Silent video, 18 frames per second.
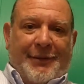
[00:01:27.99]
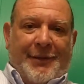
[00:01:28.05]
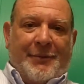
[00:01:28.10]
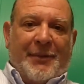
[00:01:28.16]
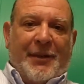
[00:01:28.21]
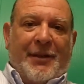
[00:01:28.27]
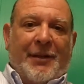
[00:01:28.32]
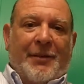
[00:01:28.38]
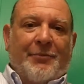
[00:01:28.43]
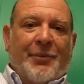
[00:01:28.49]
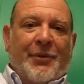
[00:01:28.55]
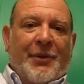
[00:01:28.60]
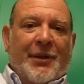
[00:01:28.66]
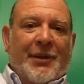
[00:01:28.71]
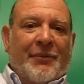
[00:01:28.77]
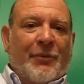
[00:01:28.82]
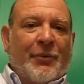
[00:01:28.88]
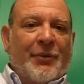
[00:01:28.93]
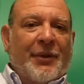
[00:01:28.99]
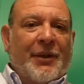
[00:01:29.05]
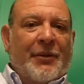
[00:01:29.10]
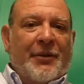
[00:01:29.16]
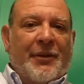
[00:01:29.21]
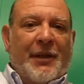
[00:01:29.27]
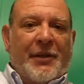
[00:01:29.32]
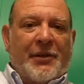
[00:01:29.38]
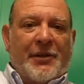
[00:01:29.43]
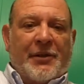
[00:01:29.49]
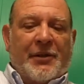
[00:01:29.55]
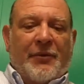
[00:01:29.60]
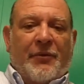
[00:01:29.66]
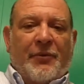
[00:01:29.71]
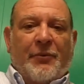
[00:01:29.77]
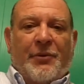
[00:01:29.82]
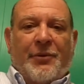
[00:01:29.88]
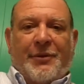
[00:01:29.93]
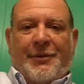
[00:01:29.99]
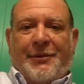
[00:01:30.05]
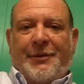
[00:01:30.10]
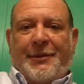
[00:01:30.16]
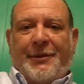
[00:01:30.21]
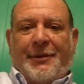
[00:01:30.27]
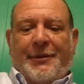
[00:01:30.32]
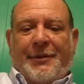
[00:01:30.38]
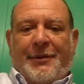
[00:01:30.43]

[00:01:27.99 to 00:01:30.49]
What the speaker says: and become part of all the other nations of the world.